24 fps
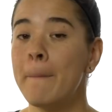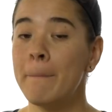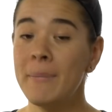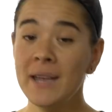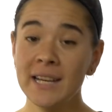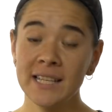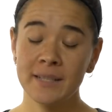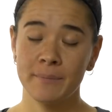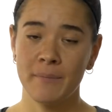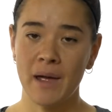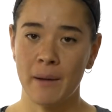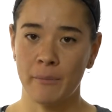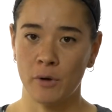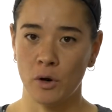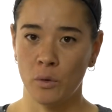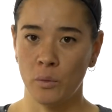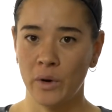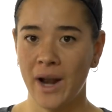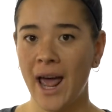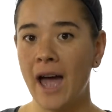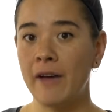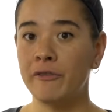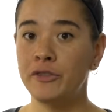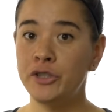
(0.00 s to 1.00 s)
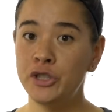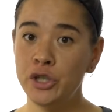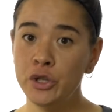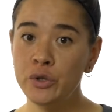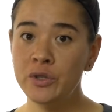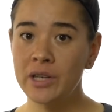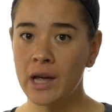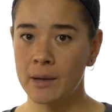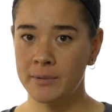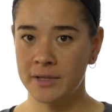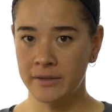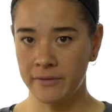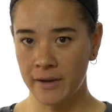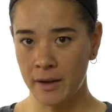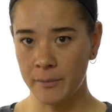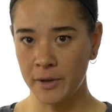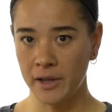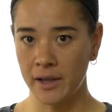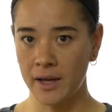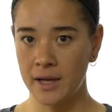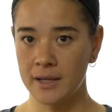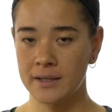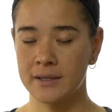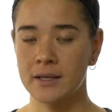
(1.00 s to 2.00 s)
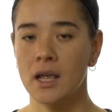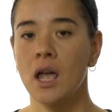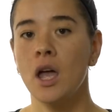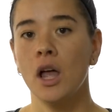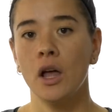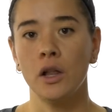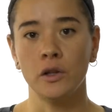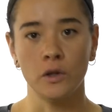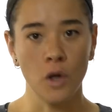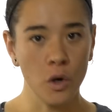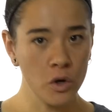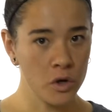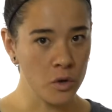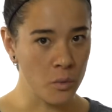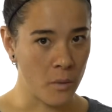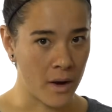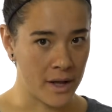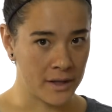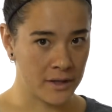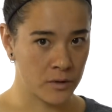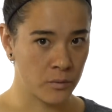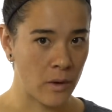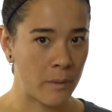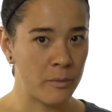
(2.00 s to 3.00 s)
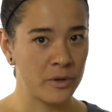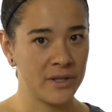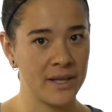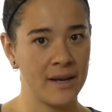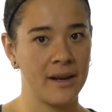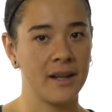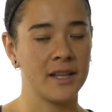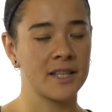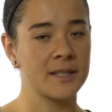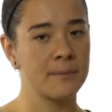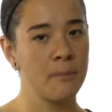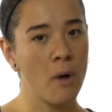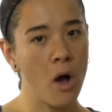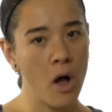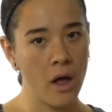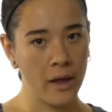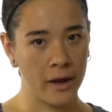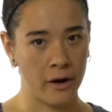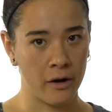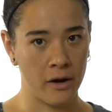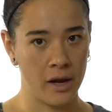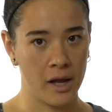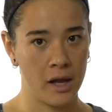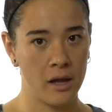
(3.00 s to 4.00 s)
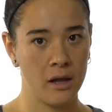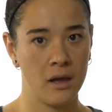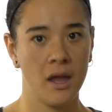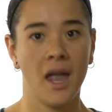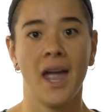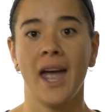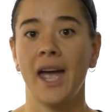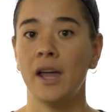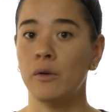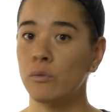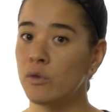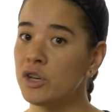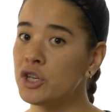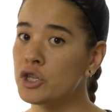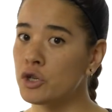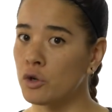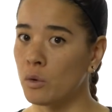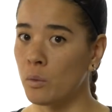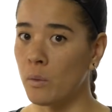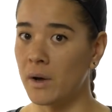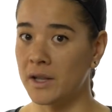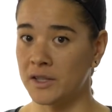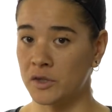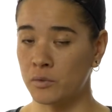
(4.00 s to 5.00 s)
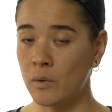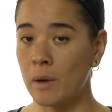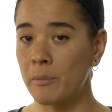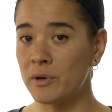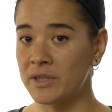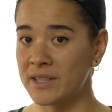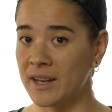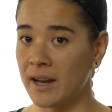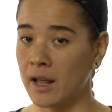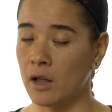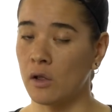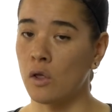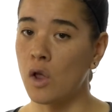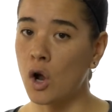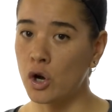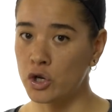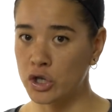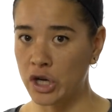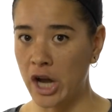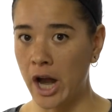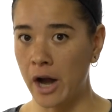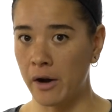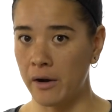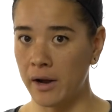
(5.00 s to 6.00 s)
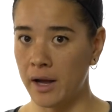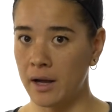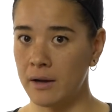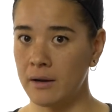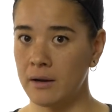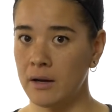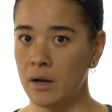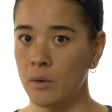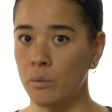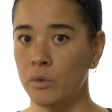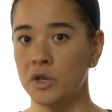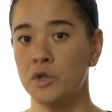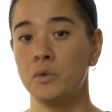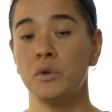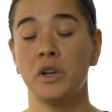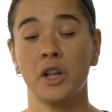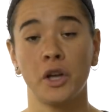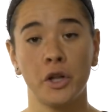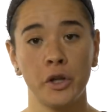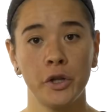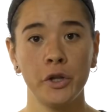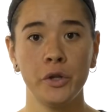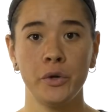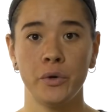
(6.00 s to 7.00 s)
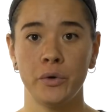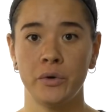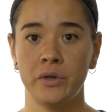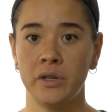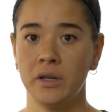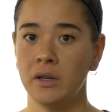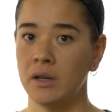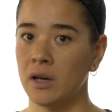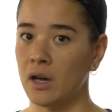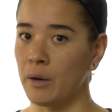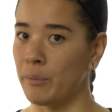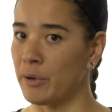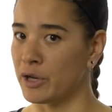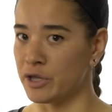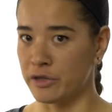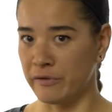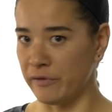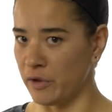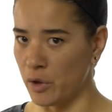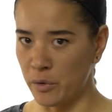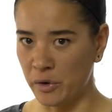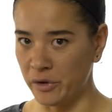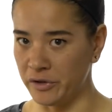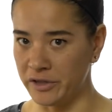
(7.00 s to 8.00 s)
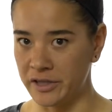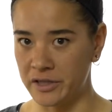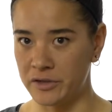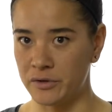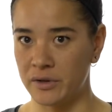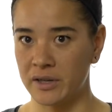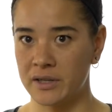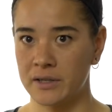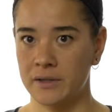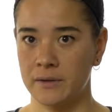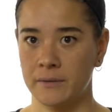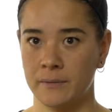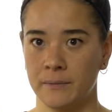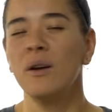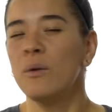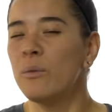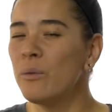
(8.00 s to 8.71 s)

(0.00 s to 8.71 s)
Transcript: Mixed member would have 2 types of MLAs. Local ones representing a small area, and regional ones representing a larger area, which would include a bunch of local districts.